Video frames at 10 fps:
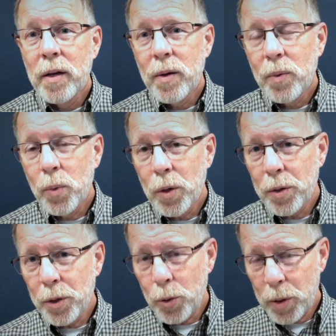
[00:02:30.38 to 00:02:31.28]
Well,
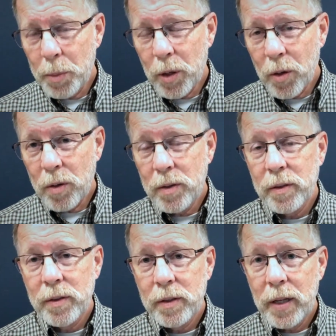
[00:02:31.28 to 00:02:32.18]
the criminal,
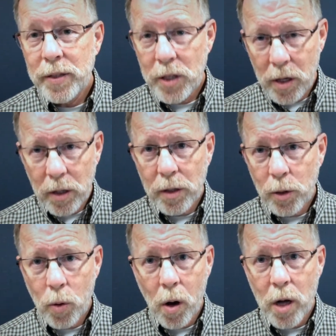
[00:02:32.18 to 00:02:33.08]
as he hung on the
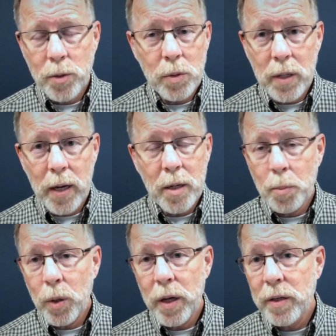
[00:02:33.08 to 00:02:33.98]
cross, was not in a
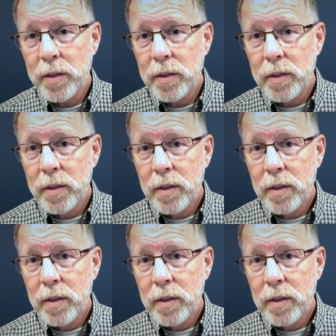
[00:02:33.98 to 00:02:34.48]
place